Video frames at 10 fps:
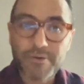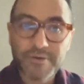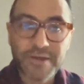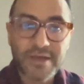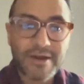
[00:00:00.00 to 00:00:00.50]

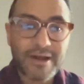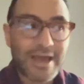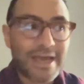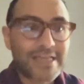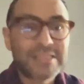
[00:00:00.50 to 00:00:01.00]
They are
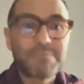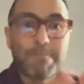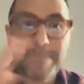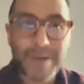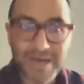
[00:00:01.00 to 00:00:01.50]

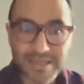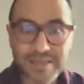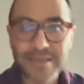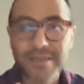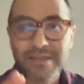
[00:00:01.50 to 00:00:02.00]

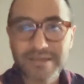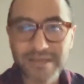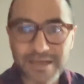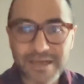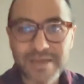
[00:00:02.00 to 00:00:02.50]
expanding
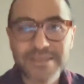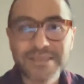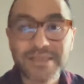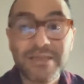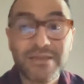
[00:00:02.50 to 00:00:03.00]
the
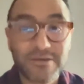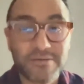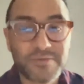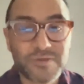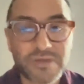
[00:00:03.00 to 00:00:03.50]

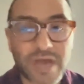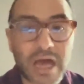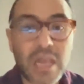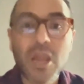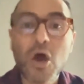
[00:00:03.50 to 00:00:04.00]
symptoms
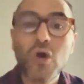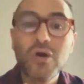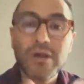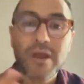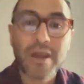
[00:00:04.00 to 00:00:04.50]
and
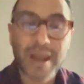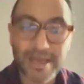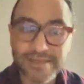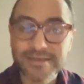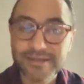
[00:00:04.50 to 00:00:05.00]

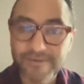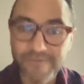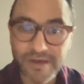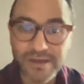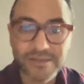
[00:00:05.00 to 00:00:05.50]
long-lasting
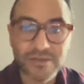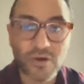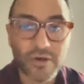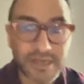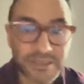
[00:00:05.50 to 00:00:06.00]
effects
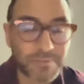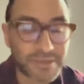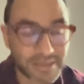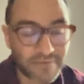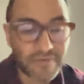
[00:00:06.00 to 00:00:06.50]
on
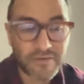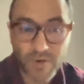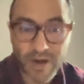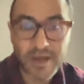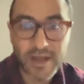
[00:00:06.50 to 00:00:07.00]
specific
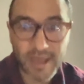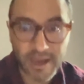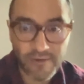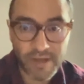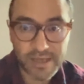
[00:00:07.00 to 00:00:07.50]
brain
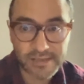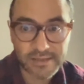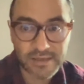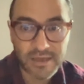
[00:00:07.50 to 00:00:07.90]
areas.